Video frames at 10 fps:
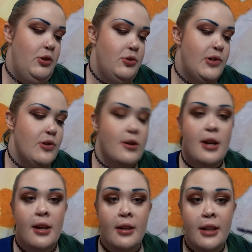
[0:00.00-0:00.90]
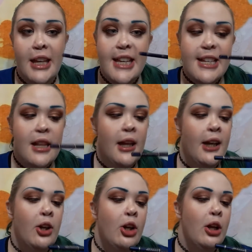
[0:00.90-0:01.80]
Jordana Easy
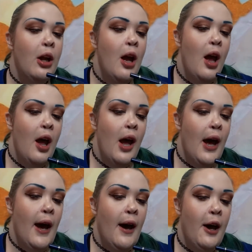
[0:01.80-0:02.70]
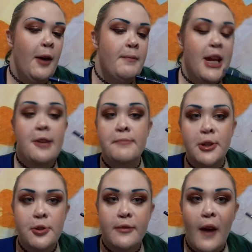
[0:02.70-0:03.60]
Liner um, in Blue
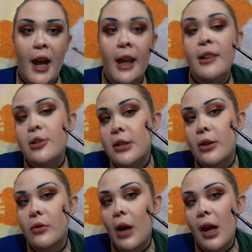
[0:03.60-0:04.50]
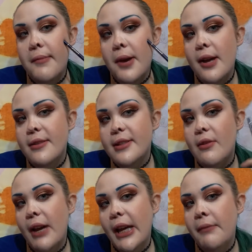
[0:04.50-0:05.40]
Divine to do eyebrows so
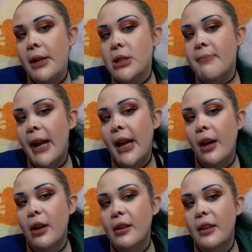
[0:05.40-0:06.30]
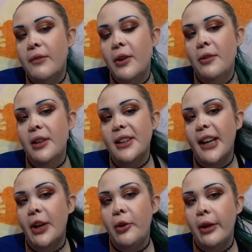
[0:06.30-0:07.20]
I can match my hair, even though it looks kind
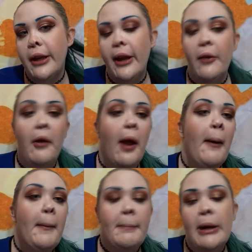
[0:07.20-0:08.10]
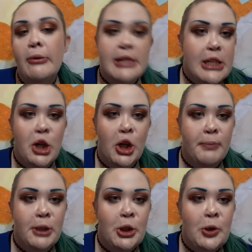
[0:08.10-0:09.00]
of green now. But it was a dark
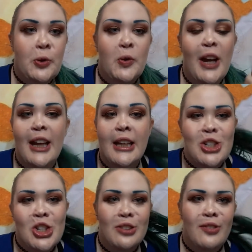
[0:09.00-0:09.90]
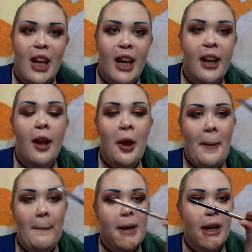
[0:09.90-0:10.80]
blue, and it's just fading.
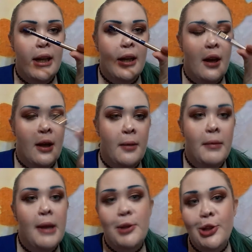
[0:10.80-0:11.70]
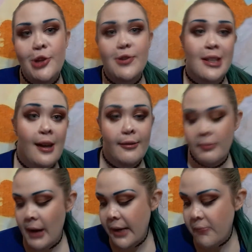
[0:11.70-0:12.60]
But um, I've been using that for
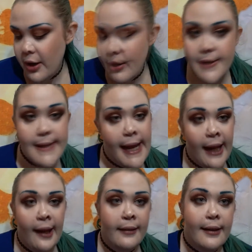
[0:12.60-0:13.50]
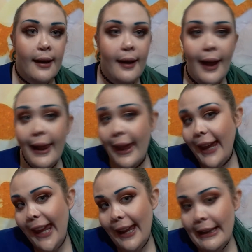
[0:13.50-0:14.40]
my eyebrows, and uh, I
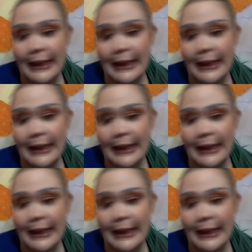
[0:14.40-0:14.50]
like it.